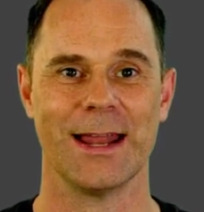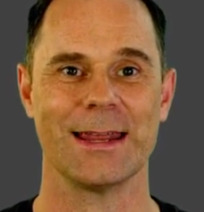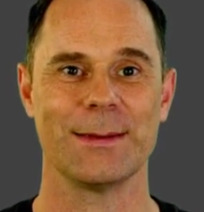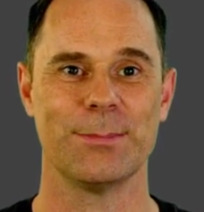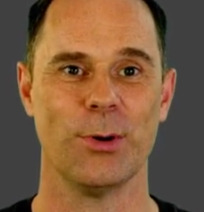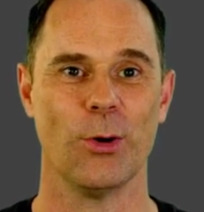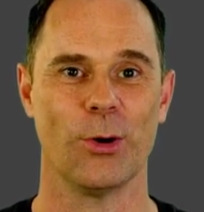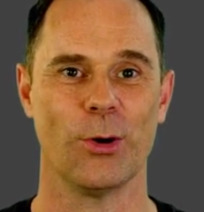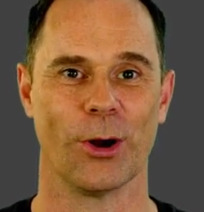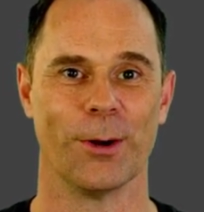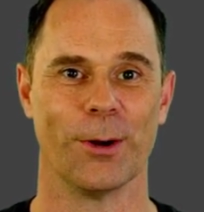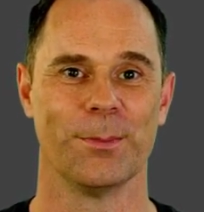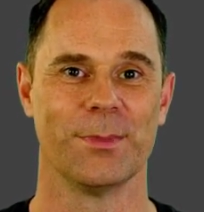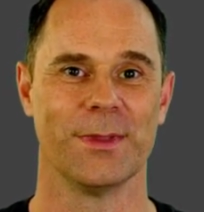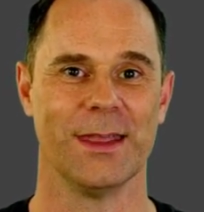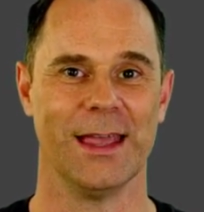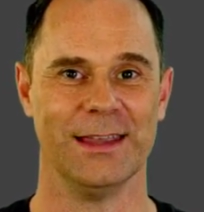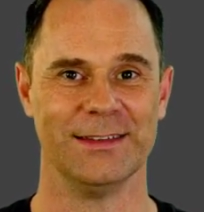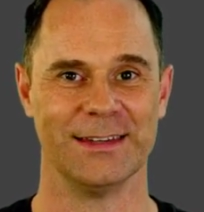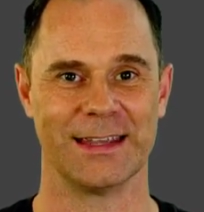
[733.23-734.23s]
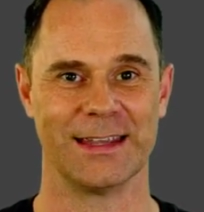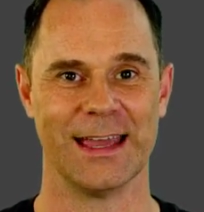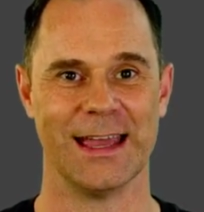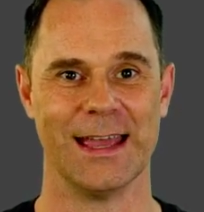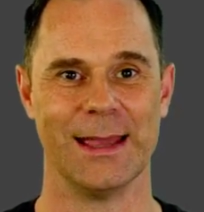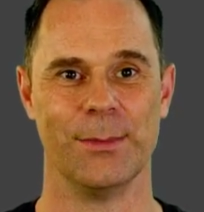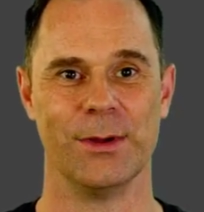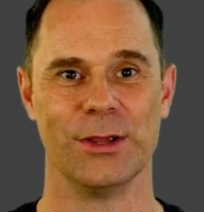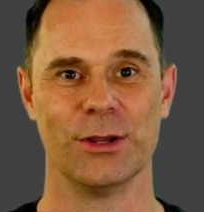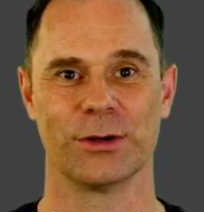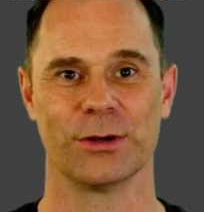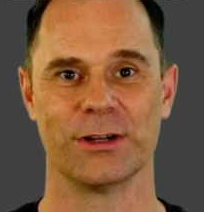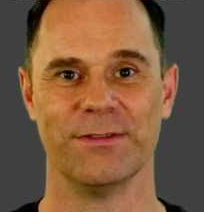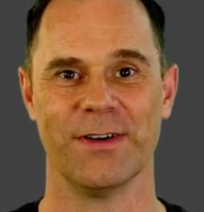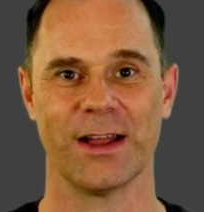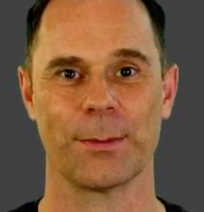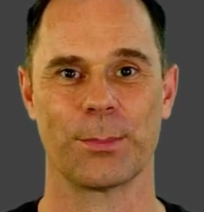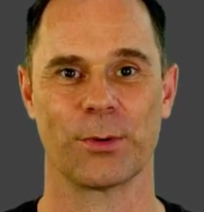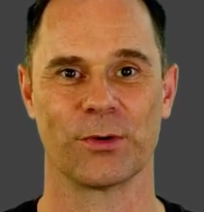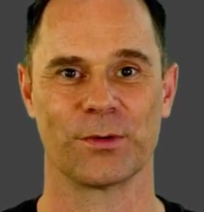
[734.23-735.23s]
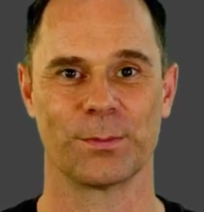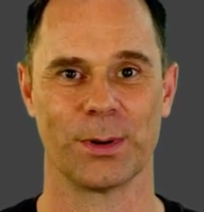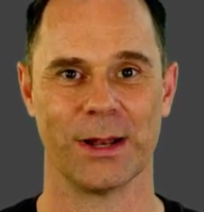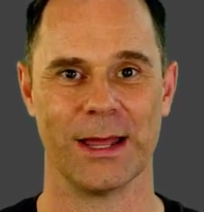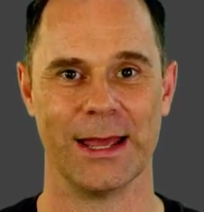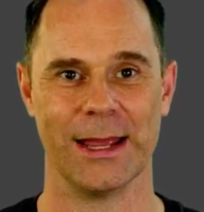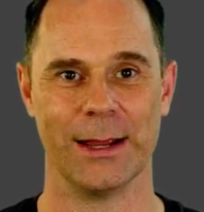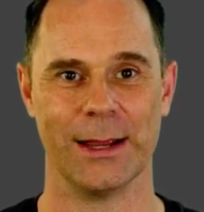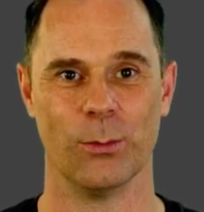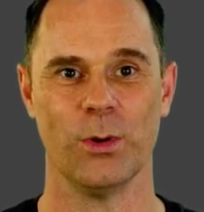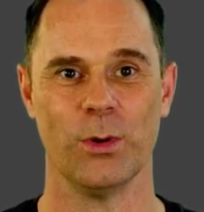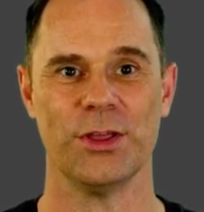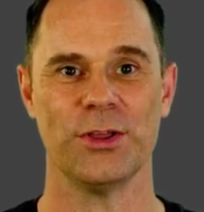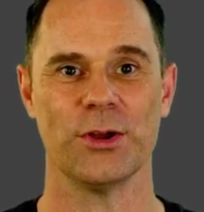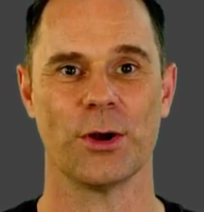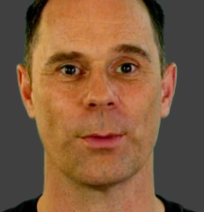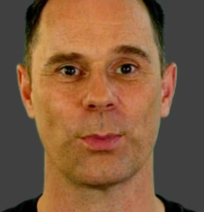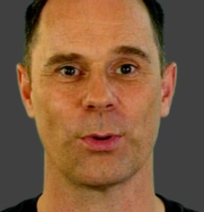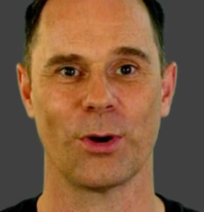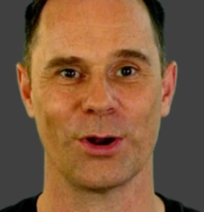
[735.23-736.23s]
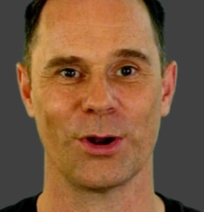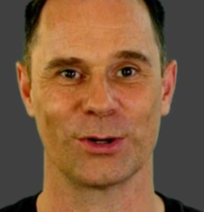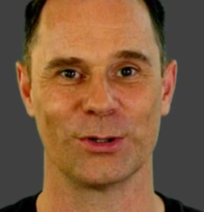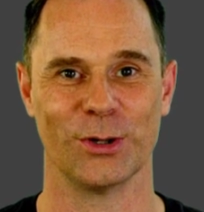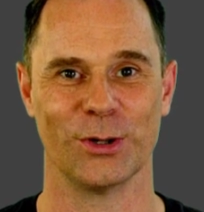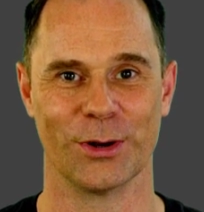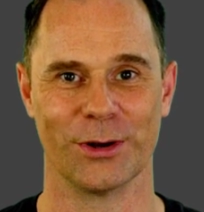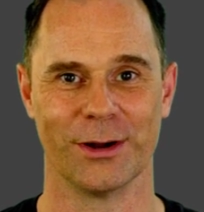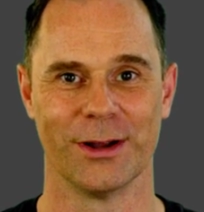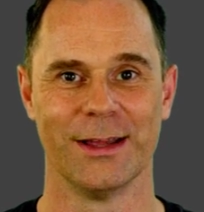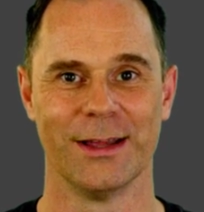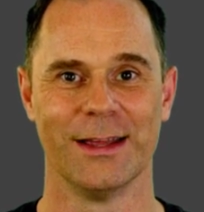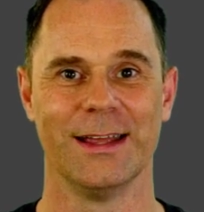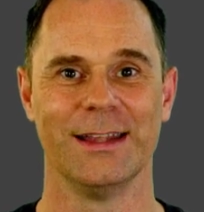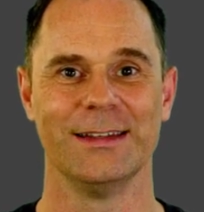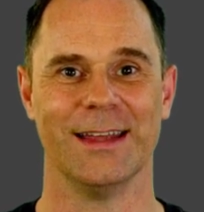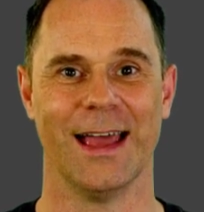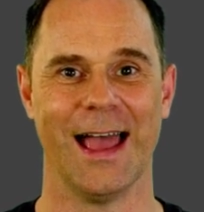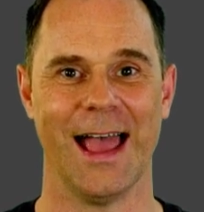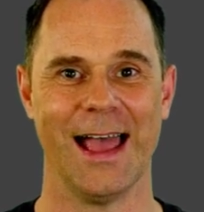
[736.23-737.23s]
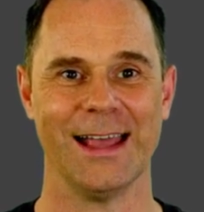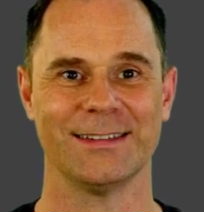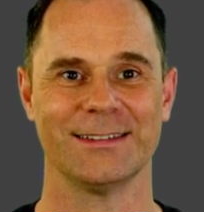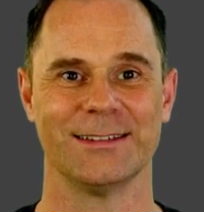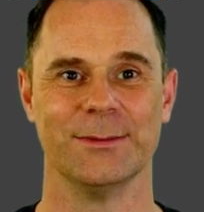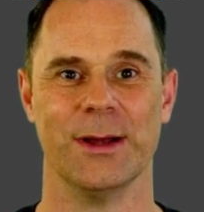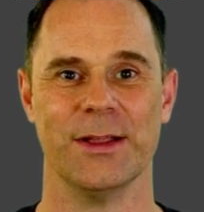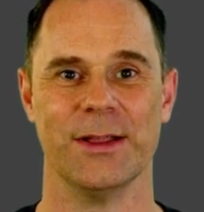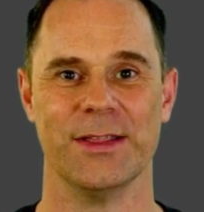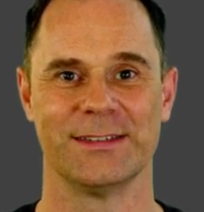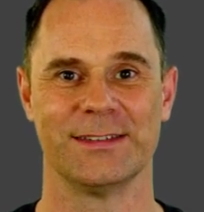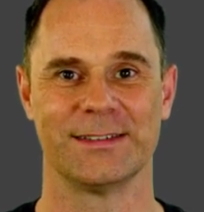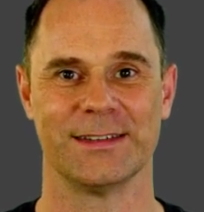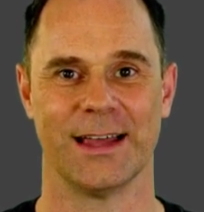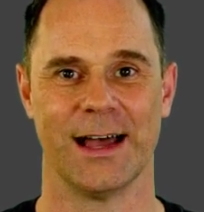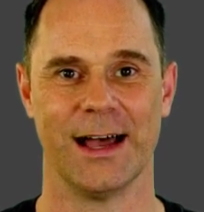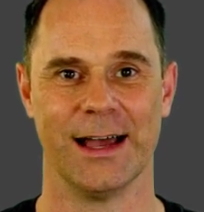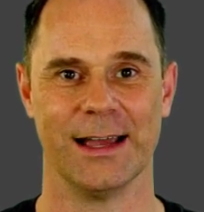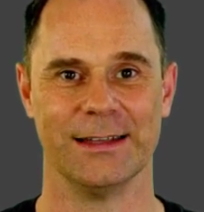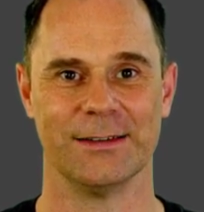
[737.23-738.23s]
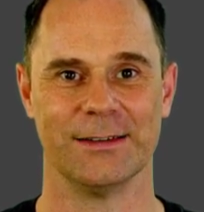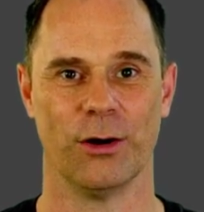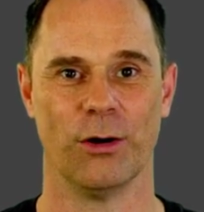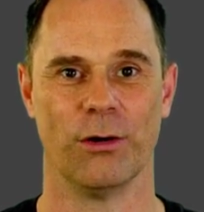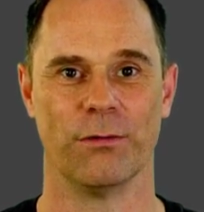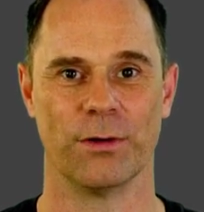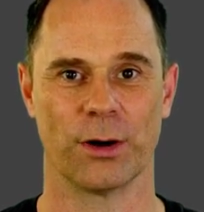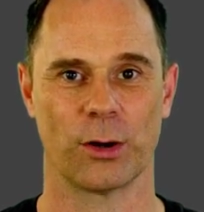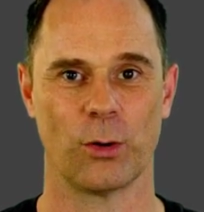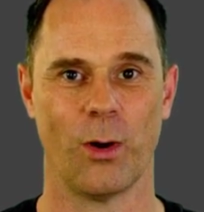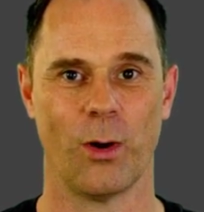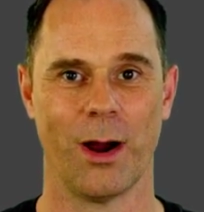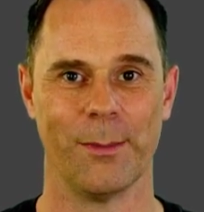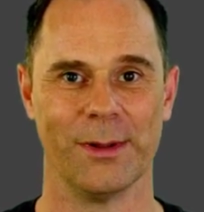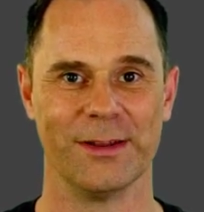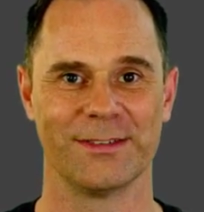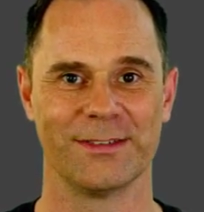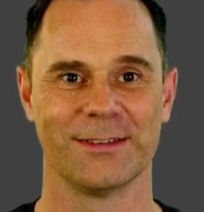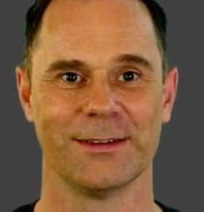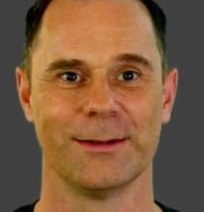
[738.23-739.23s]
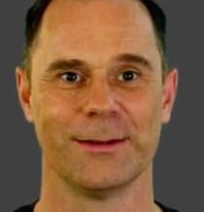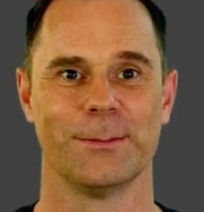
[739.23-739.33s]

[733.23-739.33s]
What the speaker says: poker is a game your developers play with your product owner to estimate the size of requirements.